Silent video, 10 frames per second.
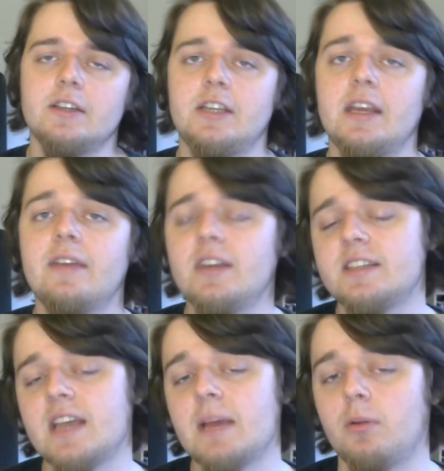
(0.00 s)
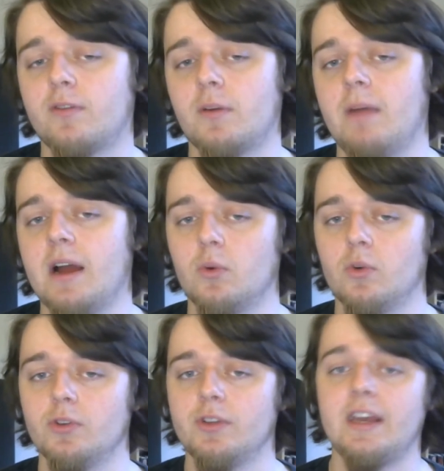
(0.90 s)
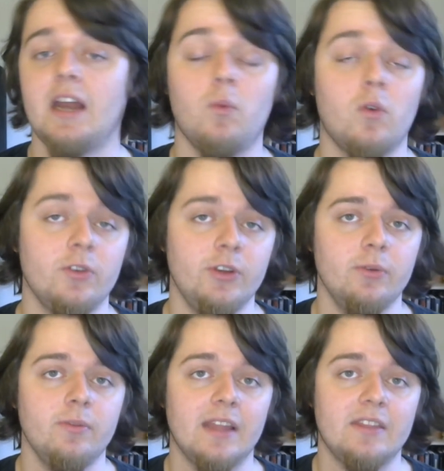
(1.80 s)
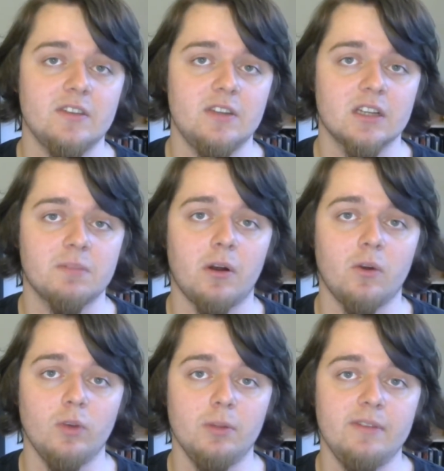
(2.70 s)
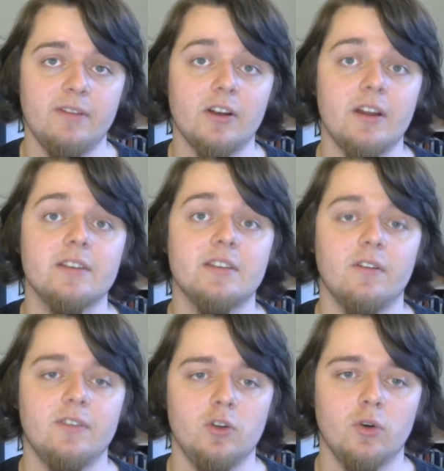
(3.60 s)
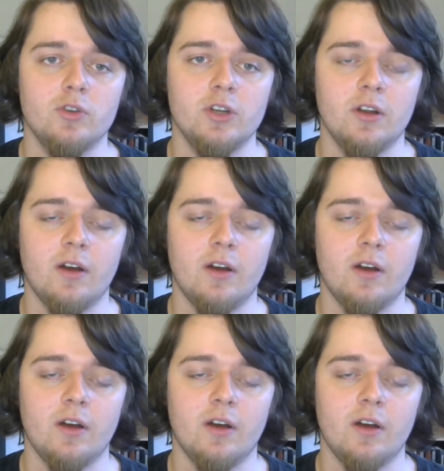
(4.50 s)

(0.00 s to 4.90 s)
To give an example from my world, and I warn you that this next part will be very self-indulgent,